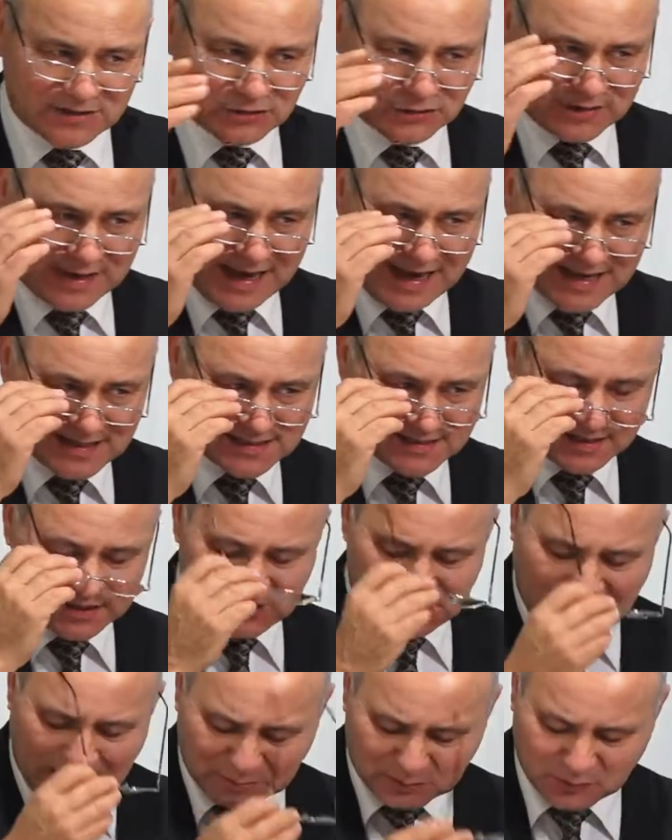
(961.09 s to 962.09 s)
to Esther
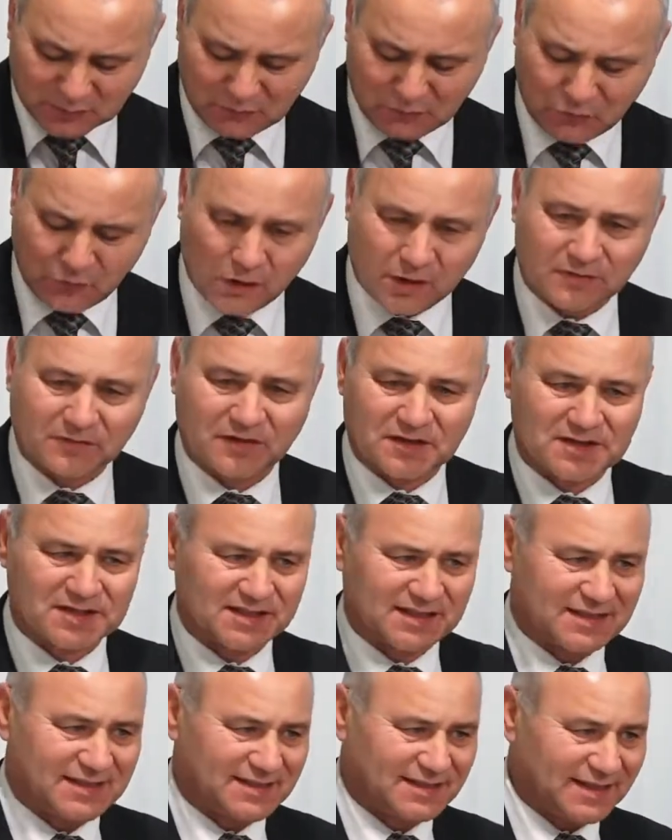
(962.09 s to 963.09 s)
chapter four verse
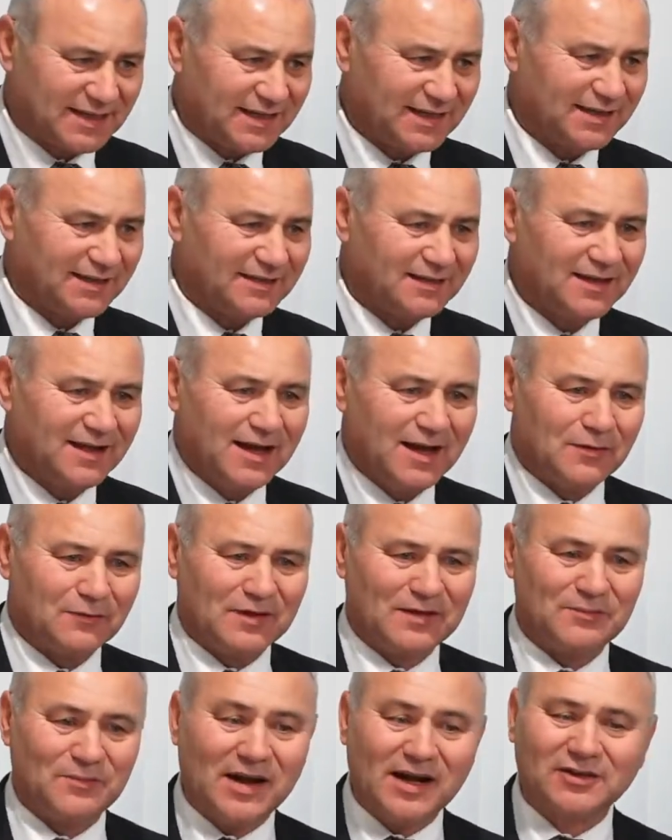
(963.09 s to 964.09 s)
sixteen,
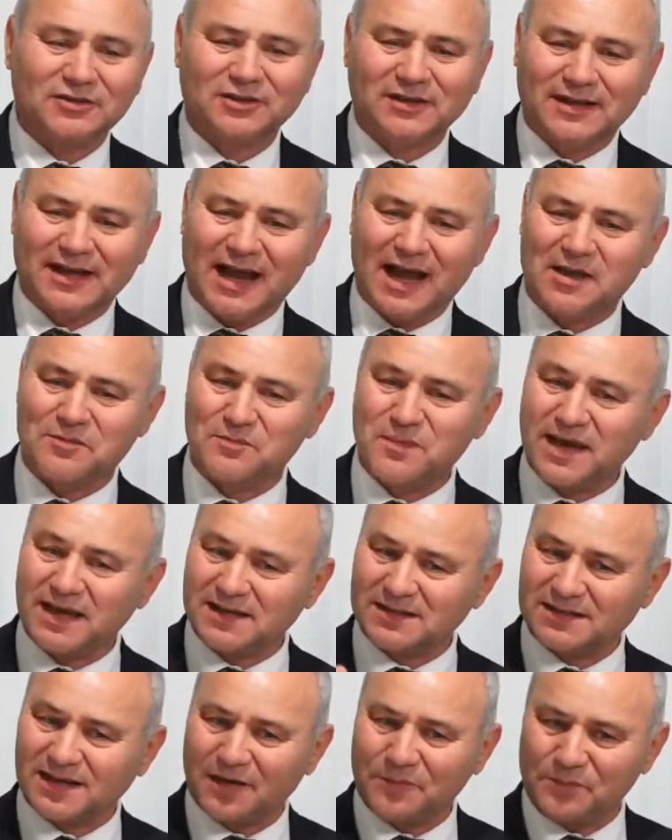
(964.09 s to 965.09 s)
when Mordecai
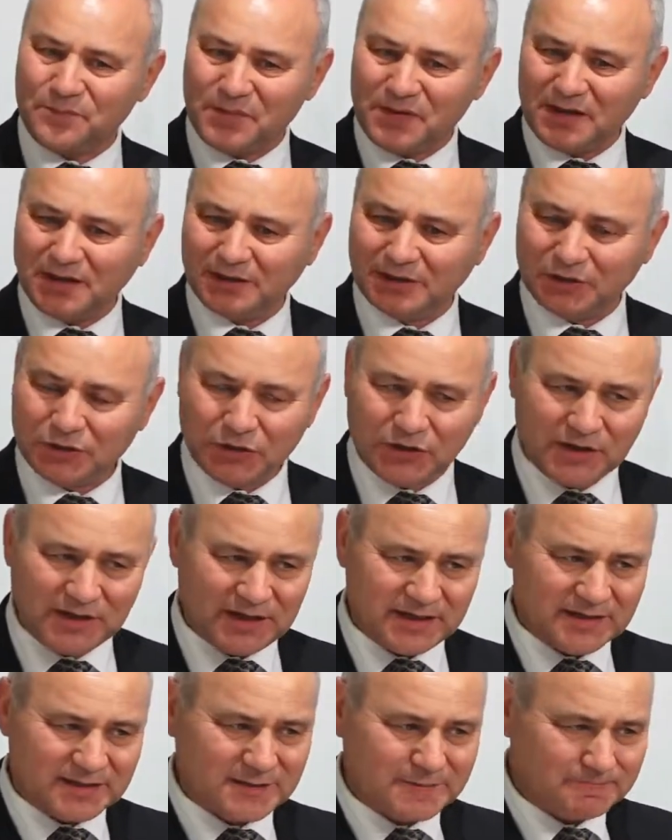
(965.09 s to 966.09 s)
makes the appeal to
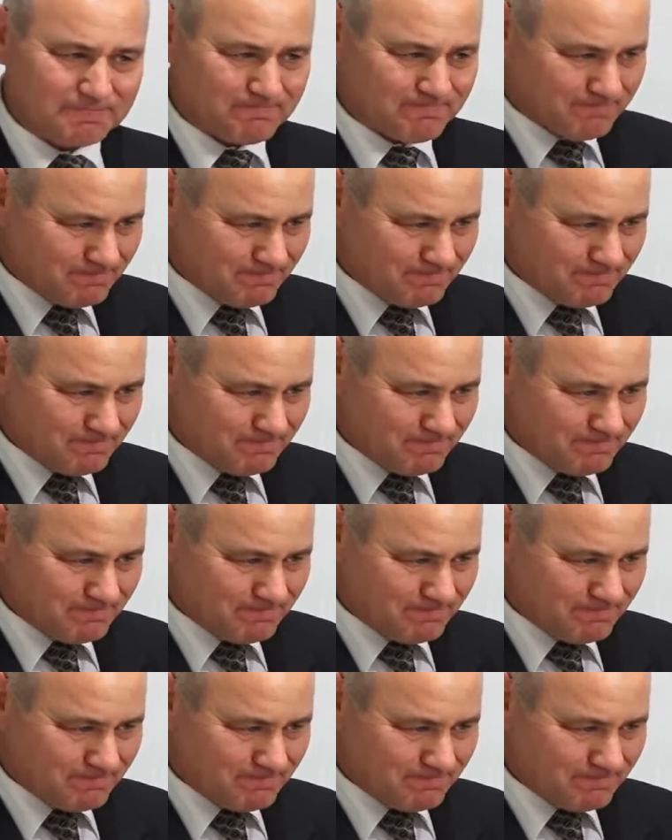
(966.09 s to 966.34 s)
his